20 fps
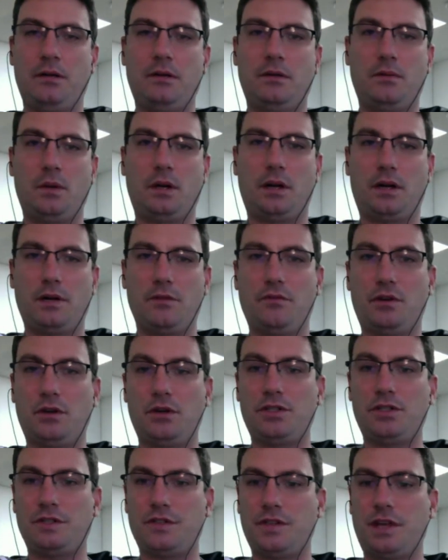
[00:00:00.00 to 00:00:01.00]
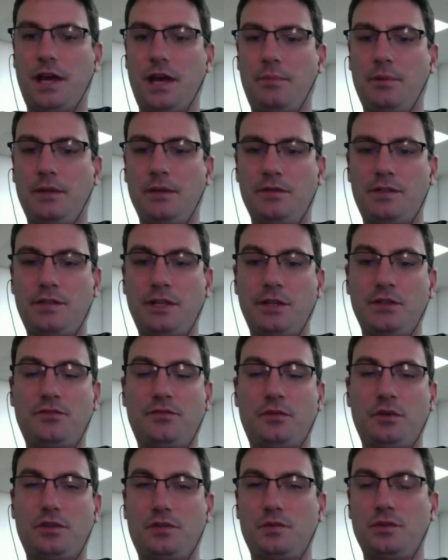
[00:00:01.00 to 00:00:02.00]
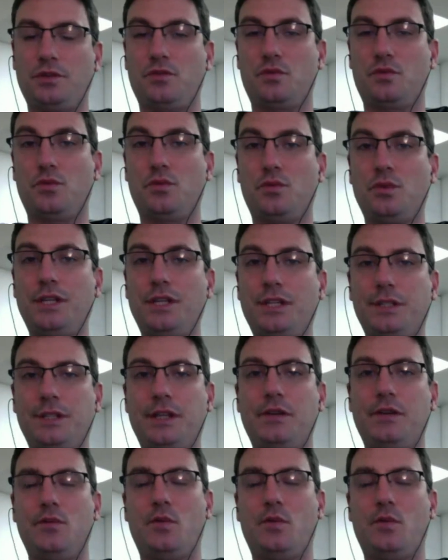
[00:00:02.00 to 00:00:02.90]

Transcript: conversions happen. Salesforce was really,